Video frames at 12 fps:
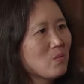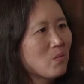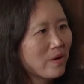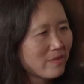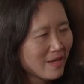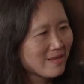
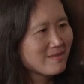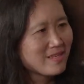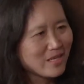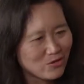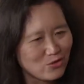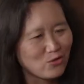what they
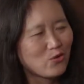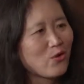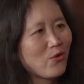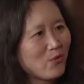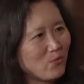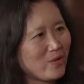see as their
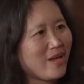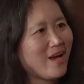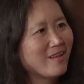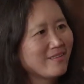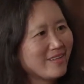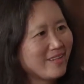current
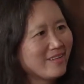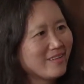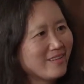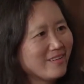reality.